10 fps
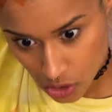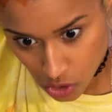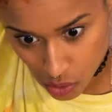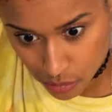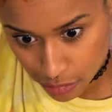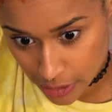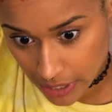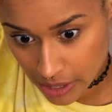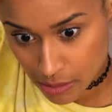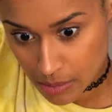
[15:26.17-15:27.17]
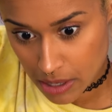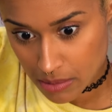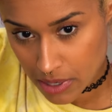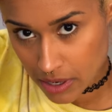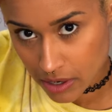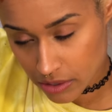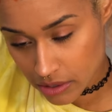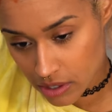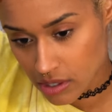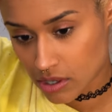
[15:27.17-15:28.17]
Don't forget the baby hairs,
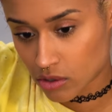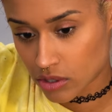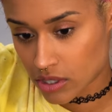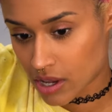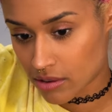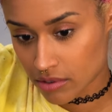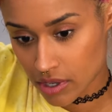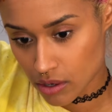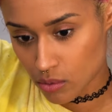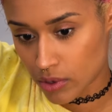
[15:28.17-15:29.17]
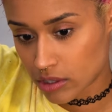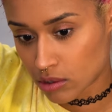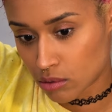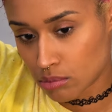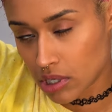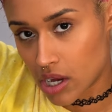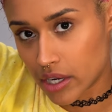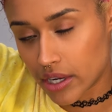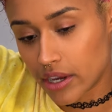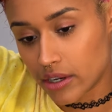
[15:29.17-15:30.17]
because then you'll just have like weird little
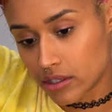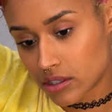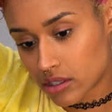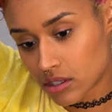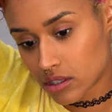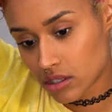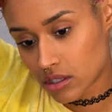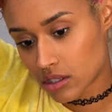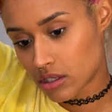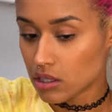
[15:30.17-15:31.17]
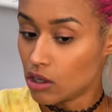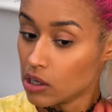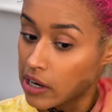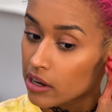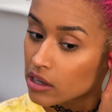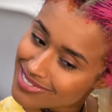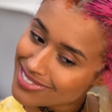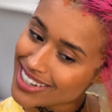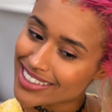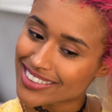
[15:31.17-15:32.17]
blonde hairs. Little hair.
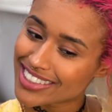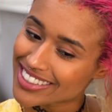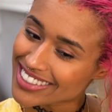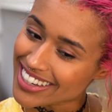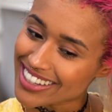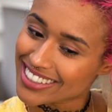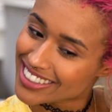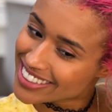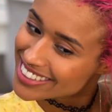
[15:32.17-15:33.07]
Why do I do that?